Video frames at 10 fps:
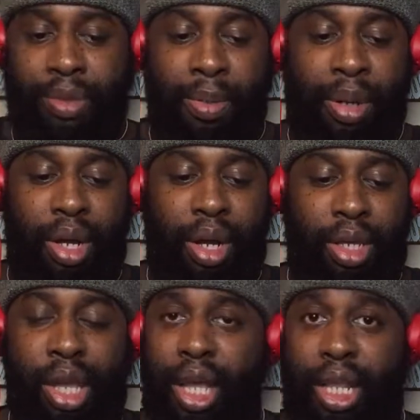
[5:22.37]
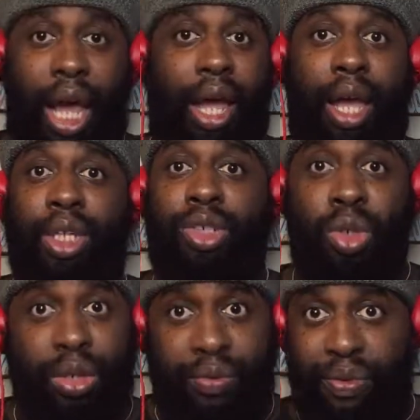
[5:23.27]
But I
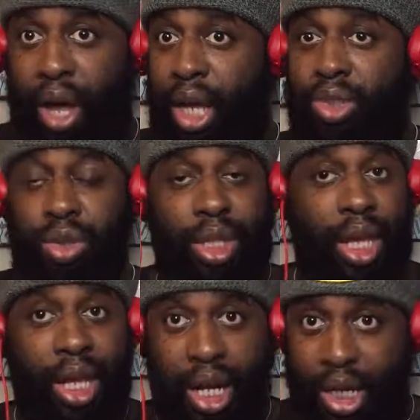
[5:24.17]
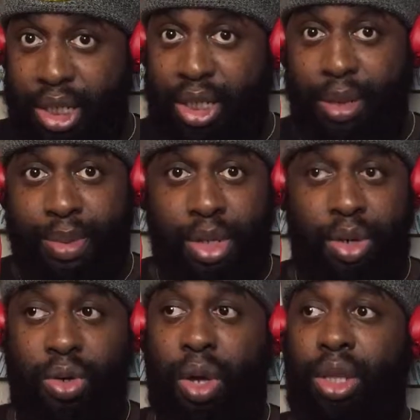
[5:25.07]
enjoyed the hell out of this
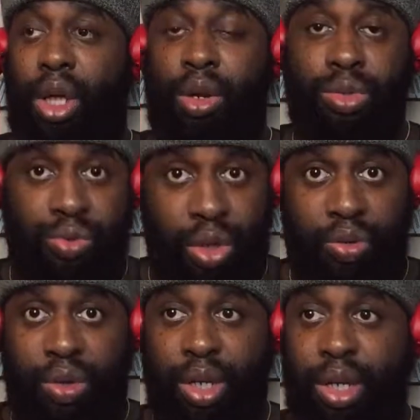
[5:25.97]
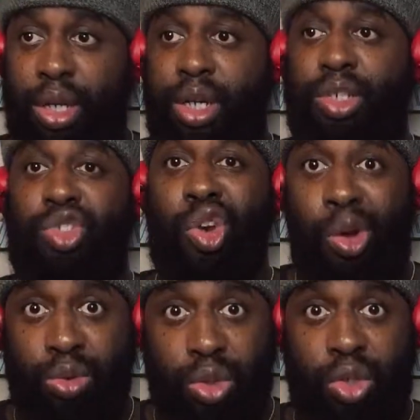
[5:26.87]
episode. I thought it was really, really good.
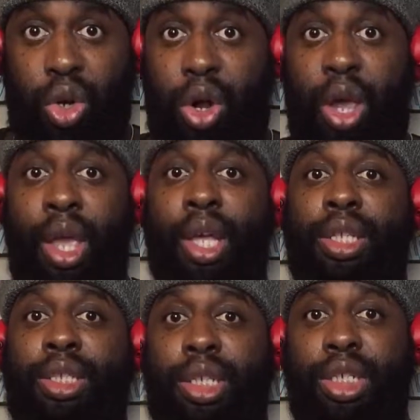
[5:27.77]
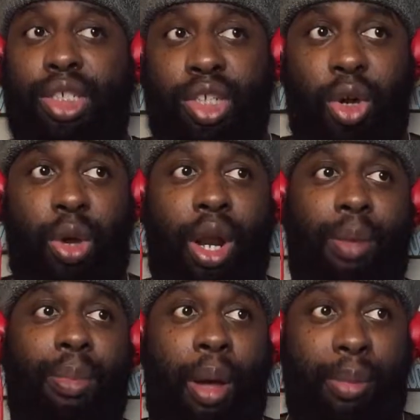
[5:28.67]
Strong start to this show,
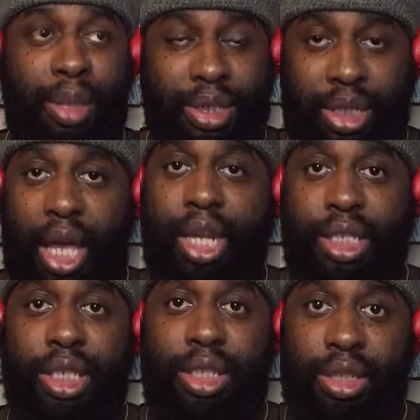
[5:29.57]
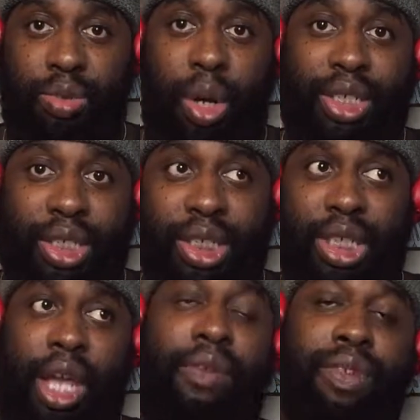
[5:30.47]
and I'm excited to watch
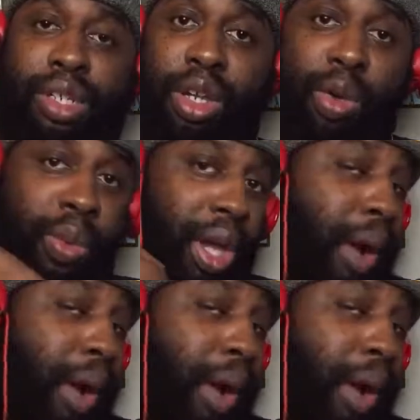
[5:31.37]
this every single week.